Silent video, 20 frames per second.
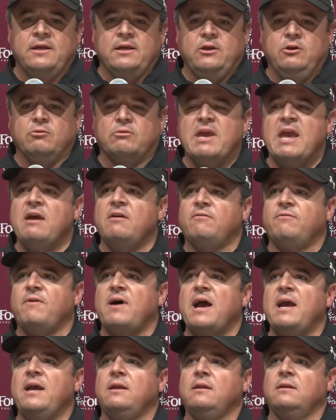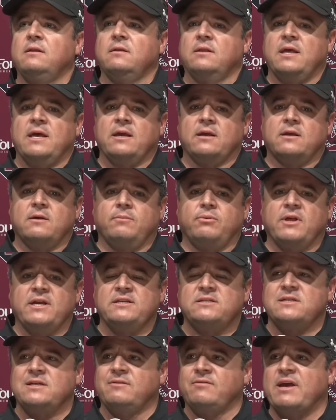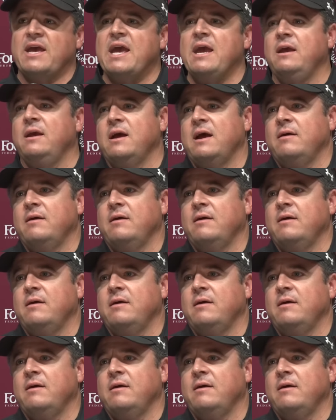you can't fight the complacency of, like, hey,